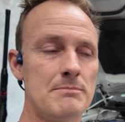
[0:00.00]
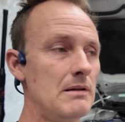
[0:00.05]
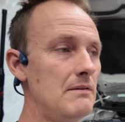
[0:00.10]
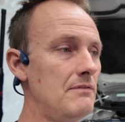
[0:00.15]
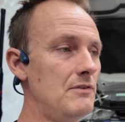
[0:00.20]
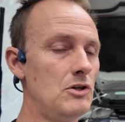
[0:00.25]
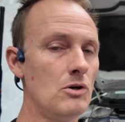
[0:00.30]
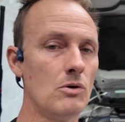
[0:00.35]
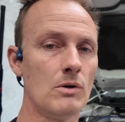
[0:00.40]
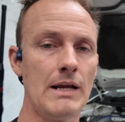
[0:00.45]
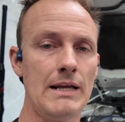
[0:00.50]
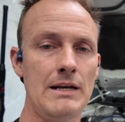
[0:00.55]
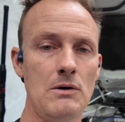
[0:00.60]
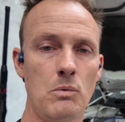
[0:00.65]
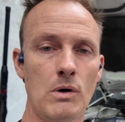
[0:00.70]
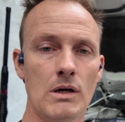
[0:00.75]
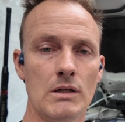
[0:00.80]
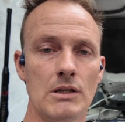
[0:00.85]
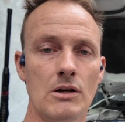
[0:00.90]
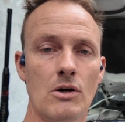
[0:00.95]
But if you're doing any
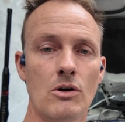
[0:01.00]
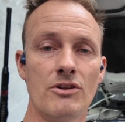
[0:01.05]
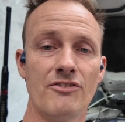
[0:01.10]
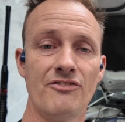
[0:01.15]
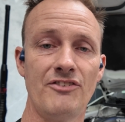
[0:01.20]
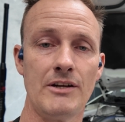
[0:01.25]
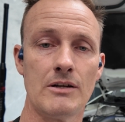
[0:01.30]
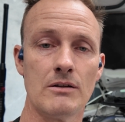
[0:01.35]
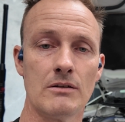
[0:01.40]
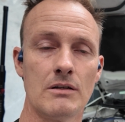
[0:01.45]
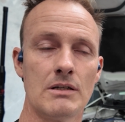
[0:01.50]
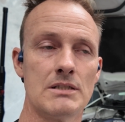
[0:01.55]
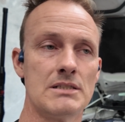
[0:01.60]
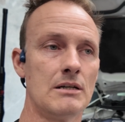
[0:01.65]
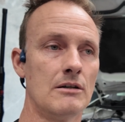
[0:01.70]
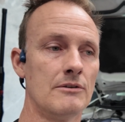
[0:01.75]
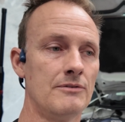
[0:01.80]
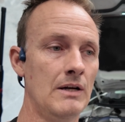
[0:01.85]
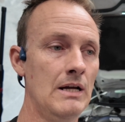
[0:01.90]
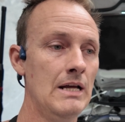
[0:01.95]
welding on the vehicle
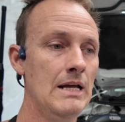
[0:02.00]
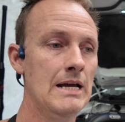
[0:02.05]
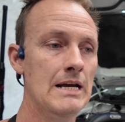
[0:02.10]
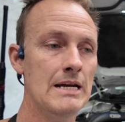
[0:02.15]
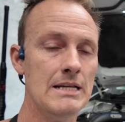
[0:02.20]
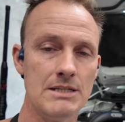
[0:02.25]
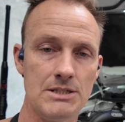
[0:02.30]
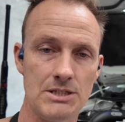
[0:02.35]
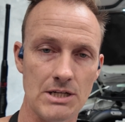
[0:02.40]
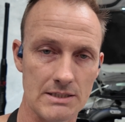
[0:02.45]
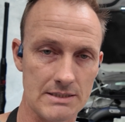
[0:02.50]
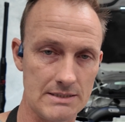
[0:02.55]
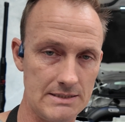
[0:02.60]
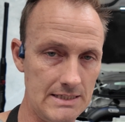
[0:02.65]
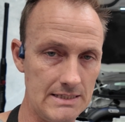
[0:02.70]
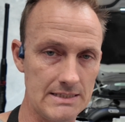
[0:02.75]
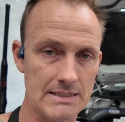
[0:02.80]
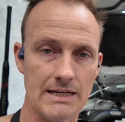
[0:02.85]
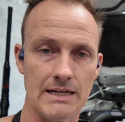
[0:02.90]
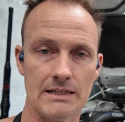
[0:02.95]
itself, just
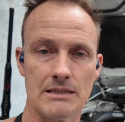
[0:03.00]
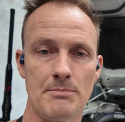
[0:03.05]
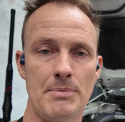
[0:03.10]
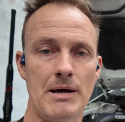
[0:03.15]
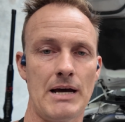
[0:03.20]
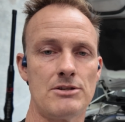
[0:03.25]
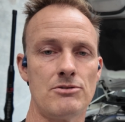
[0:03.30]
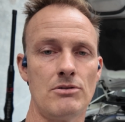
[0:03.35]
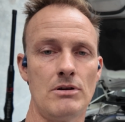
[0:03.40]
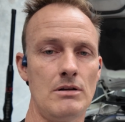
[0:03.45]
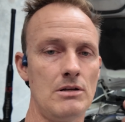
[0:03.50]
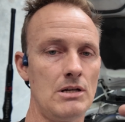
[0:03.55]
disconnect the battery.